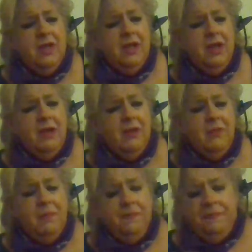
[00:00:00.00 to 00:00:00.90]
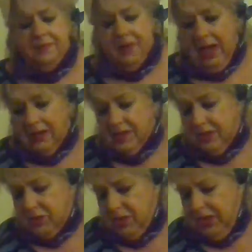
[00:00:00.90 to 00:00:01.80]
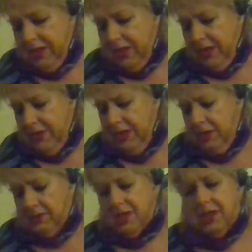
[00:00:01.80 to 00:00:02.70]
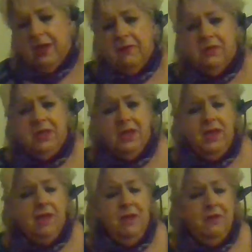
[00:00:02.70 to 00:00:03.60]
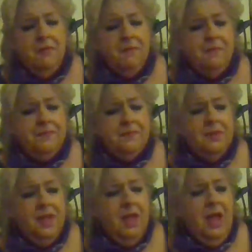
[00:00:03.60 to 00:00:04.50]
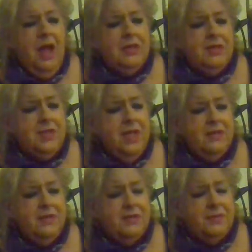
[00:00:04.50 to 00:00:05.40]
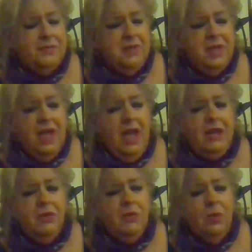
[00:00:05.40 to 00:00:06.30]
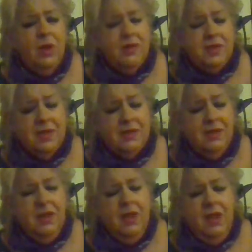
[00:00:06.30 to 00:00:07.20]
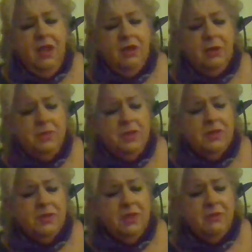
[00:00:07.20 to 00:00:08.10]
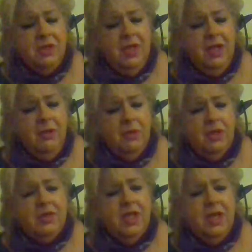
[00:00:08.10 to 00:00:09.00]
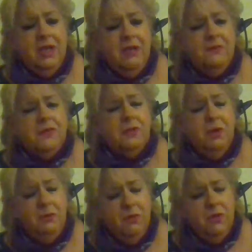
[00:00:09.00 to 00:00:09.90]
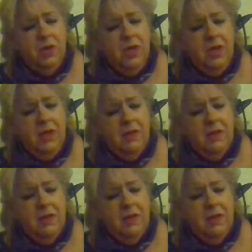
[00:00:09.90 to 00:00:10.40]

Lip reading: iron. I take chelated iron. I don't take it every day. I just had this thing. I don't want to take, minerals every day. I want to take enough to avoid,